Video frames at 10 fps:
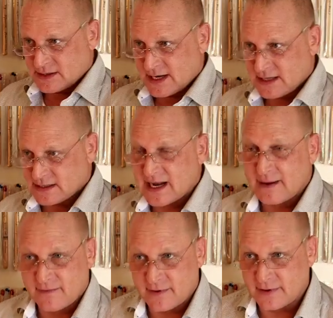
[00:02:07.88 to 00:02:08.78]
days,
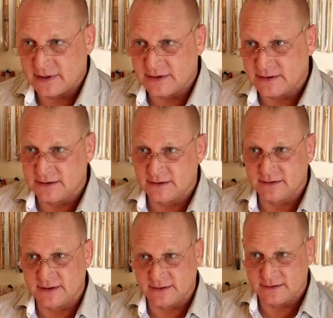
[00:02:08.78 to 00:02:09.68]
kept very
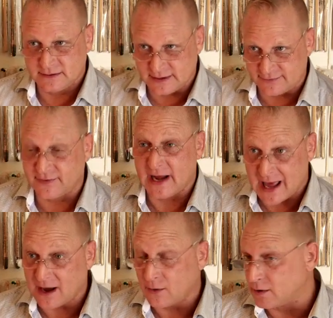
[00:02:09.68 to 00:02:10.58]
different
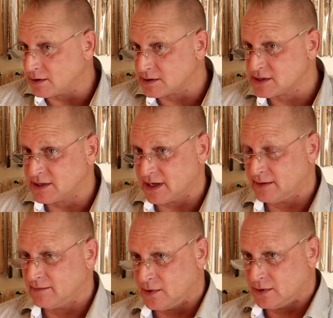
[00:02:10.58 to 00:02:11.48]
hours
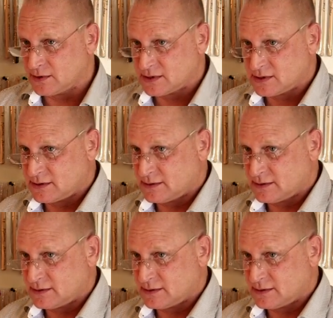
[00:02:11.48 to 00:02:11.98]
than most